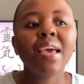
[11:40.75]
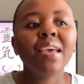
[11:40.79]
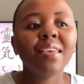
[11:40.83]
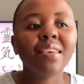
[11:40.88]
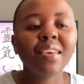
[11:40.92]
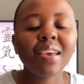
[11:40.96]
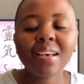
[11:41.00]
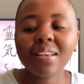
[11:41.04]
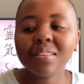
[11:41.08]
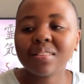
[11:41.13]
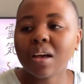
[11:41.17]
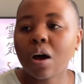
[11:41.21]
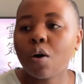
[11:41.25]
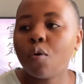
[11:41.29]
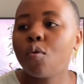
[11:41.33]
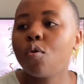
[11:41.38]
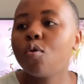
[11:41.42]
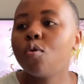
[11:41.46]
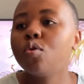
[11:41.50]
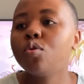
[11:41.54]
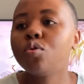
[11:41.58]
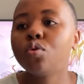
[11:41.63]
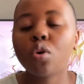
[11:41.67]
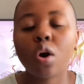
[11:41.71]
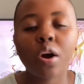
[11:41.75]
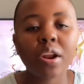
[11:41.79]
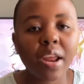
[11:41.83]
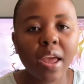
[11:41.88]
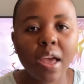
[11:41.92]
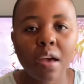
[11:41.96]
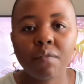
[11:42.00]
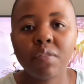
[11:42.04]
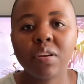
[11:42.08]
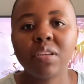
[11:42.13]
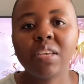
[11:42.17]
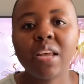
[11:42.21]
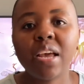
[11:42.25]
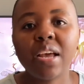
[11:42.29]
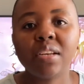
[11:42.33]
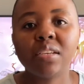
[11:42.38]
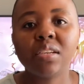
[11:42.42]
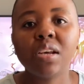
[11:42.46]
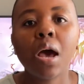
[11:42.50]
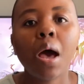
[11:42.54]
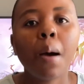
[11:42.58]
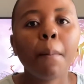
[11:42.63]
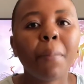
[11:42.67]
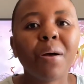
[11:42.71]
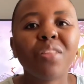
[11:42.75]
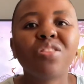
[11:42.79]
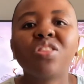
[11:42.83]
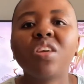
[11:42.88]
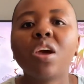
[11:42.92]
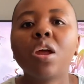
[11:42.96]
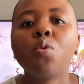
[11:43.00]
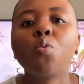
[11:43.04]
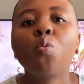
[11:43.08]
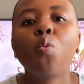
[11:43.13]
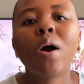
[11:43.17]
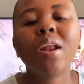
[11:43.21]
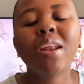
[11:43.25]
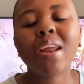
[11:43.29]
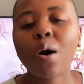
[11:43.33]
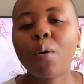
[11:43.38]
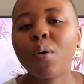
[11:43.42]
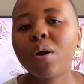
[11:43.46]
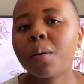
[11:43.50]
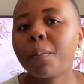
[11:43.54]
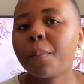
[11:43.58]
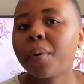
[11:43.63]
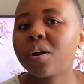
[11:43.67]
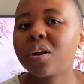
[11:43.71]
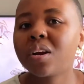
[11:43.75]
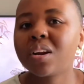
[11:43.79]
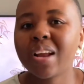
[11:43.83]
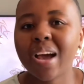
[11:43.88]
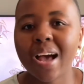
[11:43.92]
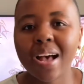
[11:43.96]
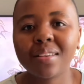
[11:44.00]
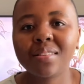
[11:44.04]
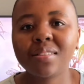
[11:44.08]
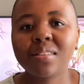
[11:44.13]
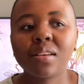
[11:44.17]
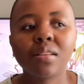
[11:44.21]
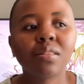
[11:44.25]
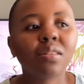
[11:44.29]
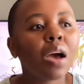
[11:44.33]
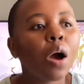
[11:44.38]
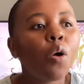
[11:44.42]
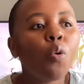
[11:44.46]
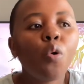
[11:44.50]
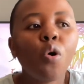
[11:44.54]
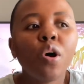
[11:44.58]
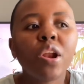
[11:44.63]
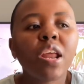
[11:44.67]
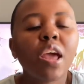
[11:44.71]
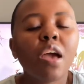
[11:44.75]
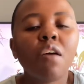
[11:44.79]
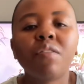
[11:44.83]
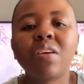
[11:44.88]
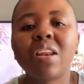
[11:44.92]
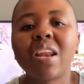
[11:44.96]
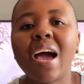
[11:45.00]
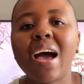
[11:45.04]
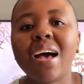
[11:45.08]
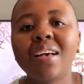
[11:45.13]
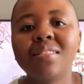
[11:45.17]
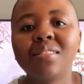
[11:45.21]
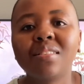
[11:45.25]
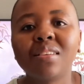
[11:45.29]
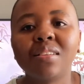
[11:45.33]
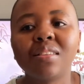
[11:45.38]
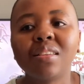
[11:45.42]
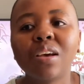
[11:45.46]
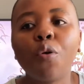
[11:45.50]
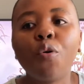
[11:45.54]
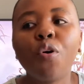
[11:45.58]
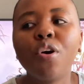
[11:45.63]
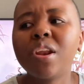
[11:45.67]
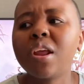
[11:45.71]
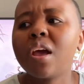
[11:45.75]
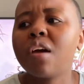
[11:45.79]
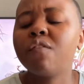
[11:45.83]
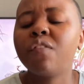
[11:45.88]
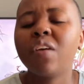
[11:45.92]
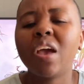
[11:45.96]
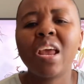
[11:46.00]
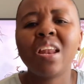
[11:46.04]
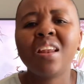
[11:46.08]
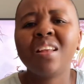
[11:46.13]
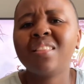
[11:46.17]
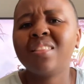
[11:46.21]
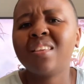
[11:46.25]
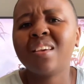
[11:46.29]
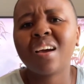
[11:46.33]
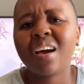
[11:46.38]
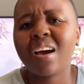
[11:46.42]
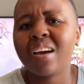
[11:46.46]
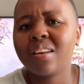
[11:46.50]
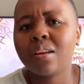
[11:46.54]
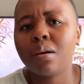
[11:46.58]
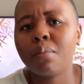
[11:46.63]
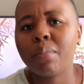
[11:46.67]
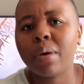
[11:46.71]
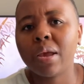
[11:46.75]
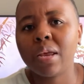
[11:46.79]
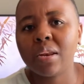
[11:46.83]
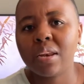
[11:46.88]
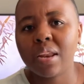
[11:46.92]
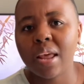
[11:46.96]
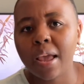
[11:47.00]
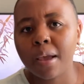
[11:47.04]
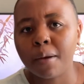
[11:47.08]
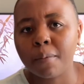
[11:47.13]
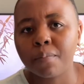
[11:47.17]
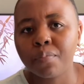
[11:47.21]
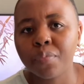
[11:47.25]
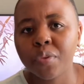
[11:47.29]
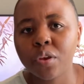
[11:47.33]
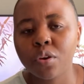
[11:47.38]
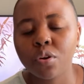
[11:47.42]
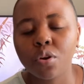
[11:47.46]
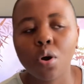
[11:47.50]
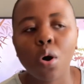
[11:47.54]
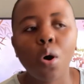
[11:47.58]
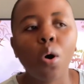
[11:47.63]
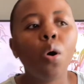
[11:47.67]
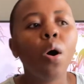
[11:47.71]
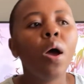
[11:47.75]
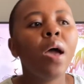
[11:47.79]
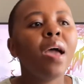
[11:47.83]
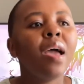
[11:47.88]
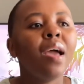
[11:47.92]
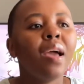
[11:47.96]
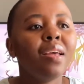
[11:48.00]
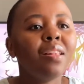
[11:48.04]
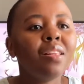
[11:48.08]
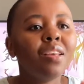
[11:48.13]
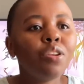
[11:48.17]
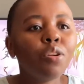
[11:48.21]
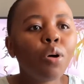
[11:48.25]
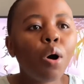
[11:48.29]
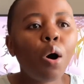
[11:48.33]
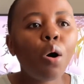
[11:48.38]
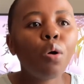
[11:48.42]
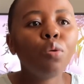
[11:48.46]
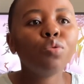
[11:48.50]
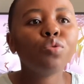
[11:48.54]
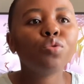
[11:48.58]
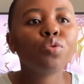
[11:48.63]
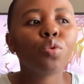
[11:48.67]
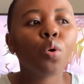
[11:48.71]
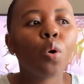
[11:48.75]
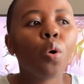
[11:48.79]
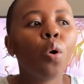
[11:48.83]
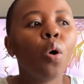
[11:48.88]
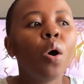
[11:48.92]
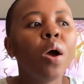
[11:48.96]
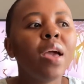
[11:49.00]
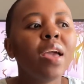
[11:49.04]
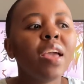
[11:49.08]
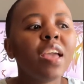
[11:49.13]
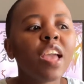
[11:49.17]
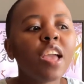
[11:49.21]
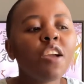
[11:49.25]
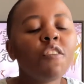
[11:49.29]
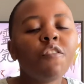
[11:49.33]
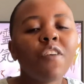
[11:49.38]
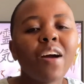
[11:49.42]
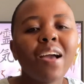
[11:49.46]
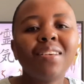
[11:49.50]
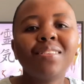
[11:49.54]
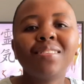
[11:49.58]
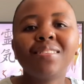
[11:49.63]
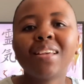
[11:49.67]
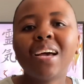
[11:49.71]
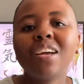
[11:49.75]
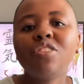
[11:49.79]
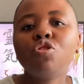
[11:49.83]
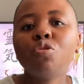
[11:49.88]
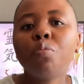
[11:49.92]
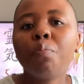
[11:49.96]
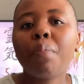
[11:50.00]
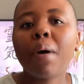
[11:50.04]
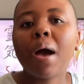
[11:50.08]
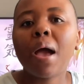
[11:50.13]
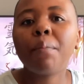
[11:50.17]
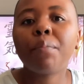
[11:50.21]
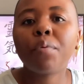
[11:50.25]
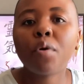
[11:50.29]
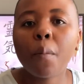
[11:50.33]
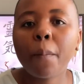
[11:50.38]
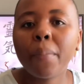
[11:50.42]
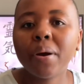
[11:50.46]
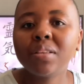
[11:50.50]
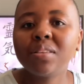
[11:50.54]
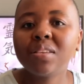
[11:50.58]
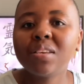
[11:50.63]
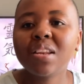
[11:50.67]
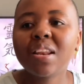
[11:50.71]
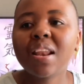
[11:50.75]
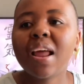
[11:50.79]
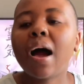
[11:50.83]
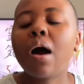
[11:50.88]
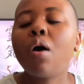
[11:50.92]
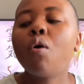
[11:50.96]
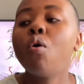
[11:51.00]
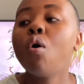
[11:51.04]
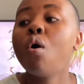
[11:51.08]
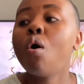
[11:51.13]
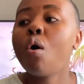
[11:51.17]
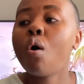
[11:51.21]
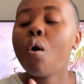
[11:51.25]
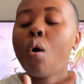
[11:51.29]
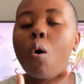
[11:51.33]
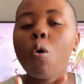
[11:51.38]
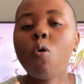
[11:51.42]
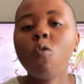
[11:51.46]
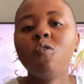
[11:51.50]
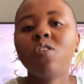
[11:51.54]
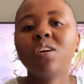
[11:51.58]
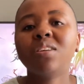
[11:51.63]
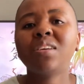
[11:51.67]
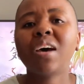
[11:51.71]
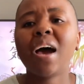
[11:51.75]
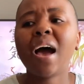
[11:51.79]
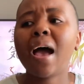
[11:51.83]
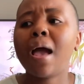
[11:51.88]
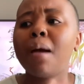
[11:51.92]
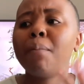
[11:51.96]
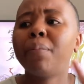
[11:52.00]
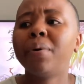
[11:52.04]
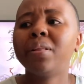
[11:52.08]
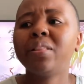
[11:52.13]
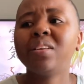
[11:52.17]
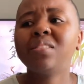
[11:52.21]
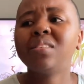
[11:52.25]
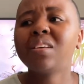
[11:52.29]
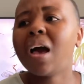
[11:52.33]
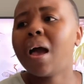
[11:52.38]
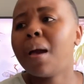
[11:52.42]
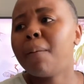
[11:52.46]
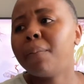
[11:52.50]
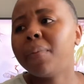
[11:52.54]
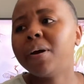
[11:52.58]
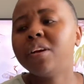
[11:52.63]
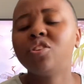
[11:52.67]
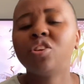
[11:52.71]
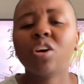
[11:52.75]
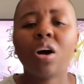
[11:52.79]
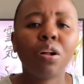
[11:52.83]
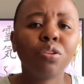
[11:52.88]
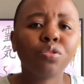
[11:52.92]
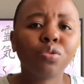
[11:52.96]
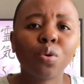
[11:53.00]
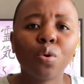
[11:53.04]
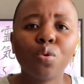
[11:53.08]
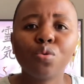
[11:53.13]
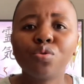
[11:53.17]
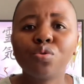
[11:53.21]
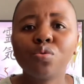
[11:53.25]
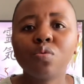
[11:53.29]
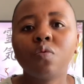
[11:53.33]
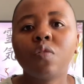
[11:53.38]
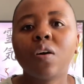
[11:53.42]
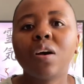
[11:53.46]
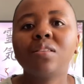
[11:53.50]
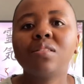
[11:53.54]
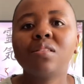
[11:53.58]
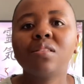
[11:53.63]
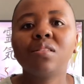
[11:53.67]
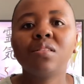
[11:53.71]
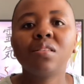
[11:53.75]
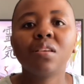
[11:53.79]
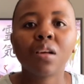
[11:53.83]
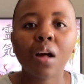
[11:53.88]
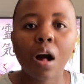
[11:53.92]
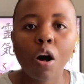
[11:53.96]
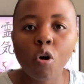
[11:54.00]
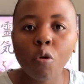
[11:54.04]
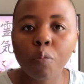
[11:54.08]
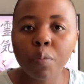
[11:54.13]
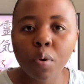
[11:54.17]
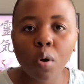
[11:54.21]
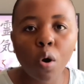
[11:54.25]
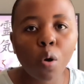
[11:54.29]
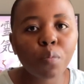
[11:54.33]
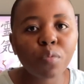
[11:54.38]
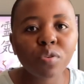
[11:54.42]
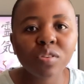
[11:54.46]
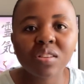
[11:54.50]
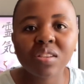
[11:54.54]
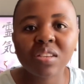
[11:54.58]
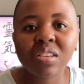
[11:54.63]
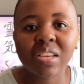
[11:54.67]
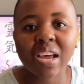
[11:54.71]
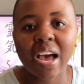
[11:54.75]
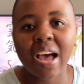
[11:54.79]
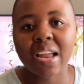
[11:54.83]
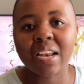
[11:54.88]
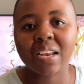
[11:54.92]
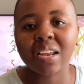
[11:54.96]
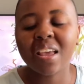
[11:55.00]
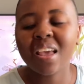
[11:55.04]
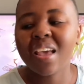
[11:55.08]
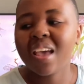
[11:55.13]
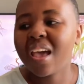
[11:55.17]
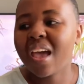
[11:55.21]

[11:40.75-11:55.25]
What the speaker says: Yes, I will not have a debt, but then what about an asset? I won't have an asset. I won't have anything under my name, And then also, if I start to buy property now, over time, by the time my child goes to varsity, I'll be almost done.